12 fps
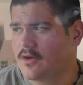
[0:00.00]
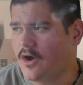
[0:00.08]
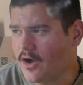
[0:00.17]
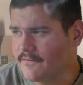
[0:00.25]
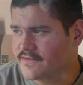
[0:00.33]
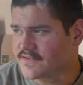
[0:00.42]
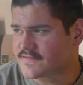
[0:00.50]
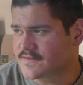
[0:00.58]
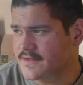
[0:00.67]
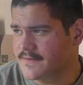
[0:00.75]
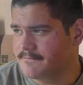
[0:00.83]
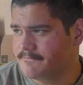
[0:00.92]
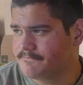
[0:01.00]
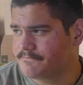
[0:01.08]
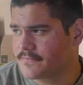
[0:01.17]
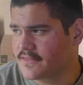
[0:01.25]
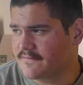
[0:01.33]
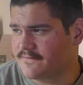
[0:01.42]
Obviously,
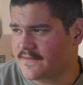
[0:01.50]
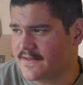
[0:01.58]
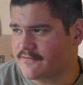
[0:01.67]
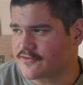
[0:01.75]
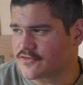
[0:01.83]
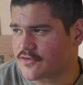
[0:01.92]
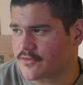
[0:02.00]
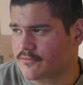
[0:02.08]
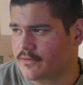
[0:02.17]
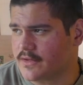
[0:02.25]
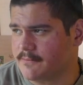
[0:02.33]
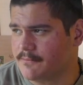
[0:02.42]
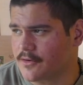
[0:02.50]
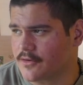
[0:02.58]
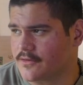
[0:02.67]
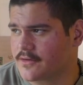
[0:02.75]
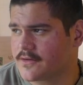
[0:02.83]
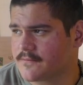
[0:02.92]
the flavors aren't really
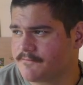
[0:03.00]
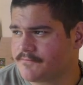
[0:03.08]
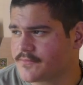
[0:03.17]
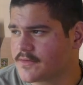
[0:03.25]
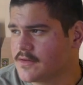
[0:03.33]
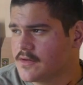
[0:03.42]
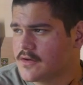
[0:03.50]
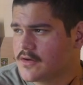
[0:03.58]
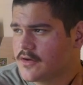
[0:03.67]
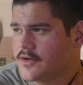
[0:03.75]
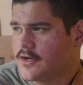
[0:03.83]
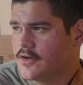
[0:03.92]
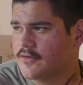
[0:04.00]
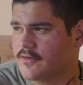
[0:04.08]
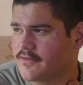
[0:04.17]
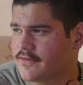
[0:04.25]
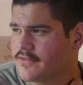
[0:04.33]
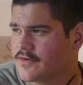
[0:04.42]
burned. Or,
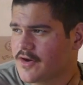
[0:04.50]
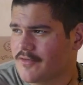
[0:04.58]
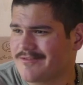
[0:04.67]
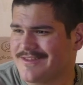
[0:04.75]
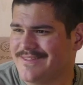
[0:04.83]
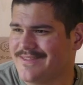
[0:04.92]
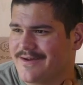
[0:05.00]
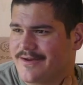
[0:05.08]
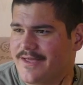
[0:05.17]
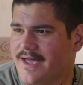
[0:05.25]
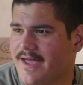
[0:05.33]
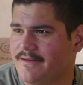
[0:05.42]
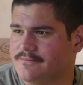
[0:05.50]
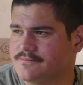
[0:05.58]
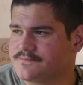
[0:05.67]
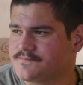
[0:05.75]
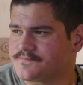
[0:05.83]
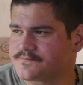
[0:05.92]
they're not really there yet.
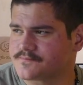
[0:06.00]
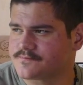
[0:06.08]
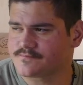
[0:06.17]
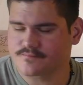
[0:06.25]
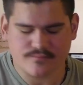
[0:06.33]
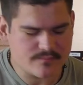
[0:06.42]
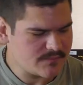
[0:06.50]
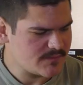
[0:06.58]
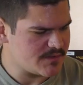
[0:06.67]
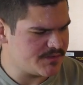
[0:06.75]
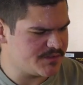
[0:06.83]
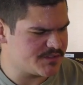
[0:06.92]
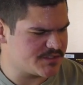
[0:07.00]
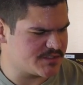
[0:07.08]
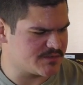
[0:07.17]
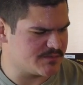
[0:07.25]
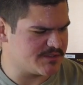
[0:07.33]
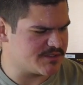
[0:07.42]
Just
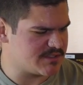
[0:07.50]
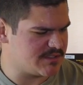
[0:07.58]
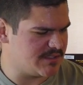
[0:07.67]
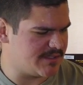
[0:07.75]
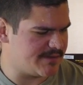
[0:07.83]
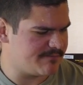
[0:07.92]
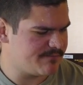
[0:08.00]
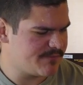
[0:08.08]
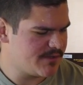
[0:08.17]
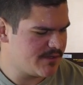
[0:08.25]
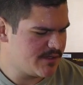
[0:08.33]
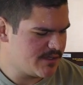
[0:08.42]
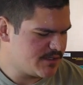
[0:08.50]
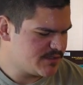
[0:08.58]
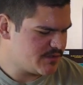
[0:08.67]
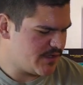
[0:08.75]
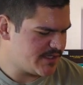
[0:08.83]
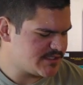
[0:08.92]
because we just lit it.
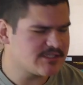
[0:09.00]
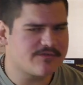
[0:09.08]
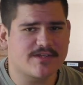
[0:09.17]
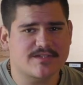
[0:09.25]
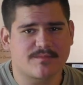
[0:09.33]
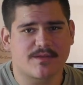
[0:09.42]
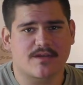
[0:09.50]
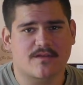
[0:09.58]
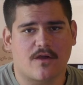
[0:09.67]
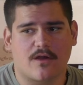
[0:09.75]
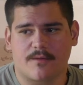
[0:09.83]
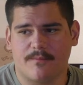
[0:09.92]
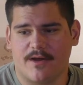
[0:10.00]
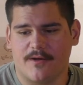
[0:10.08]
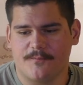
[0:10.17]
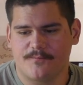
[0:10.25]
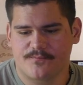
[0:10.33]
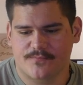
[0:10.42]
So I guess let's find something to talk about.